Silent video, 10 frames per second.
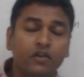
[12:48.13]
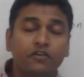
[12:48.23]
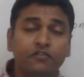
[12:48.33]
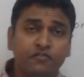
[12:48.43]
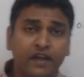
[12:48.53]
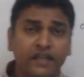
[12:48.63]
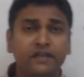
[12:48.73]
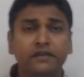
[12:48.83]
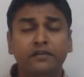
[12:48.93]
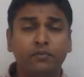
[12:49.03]

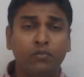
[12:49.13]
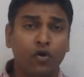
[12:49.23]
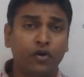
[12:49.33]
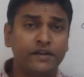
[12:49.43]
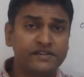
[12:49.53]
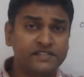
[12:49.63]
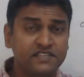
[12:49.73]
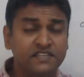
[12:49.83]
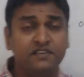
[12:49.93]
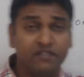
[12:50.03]
Find the point
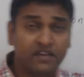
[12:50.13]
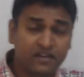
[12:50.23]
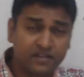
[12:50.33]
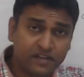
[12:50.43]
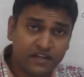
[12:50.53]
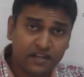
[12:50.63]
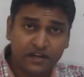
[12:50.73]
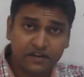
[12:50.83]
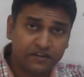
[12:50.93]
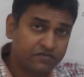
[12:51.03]
C where the net
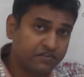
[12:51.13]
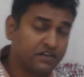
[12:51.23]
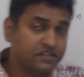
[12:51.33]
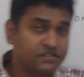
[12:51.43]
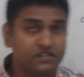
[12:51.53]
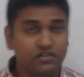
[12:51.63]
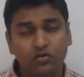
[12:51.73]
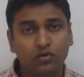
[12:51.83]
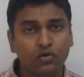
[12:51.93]
electric field is zero.